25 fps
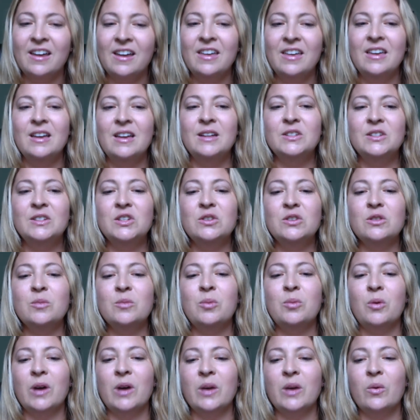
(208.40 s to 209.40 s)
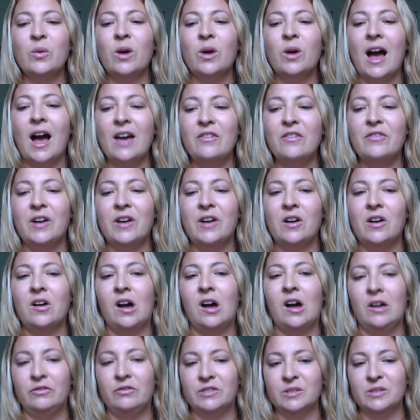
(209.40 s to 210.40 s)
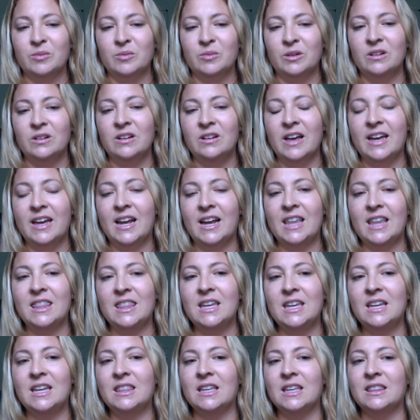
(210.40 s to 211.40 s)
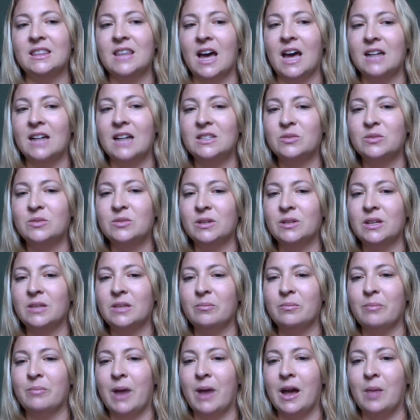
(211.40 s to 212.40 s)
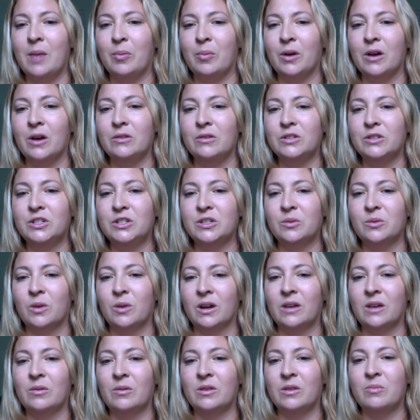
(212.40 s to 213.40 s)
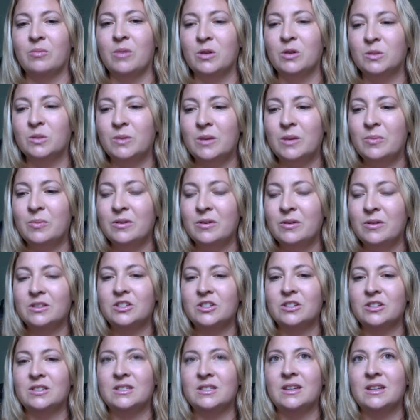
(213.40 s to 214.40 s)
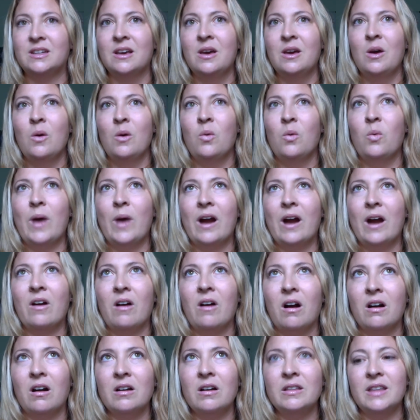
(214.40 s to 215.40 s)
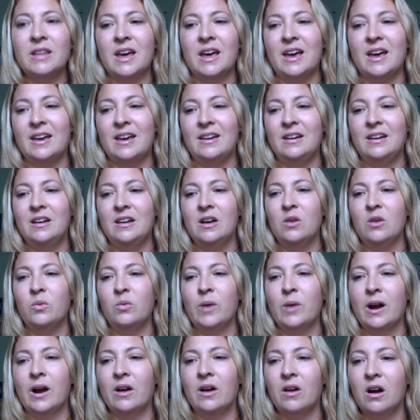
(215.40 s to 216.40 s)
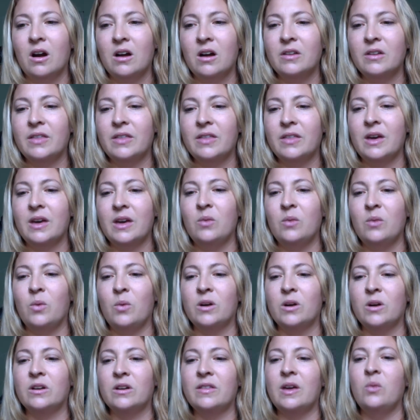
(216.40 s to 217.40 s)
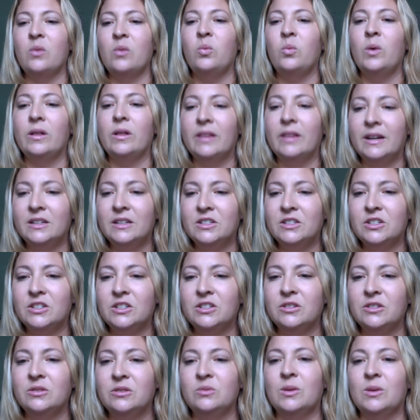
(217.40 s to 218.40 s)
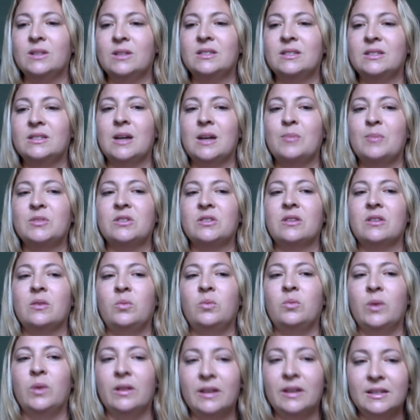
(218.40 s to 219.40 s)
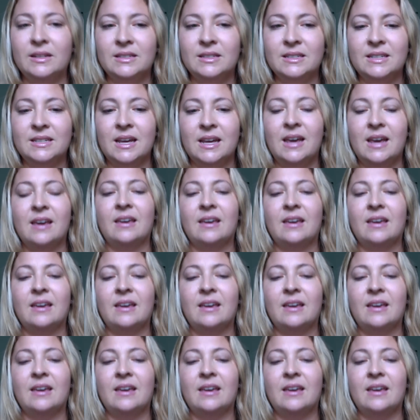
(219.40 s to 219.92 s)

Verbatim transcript: to the point where I felt comfortable. And I think that that's really my approach to working with most people is just where are they? You know, where are they? What are they willing to do? What steps are they willing to take?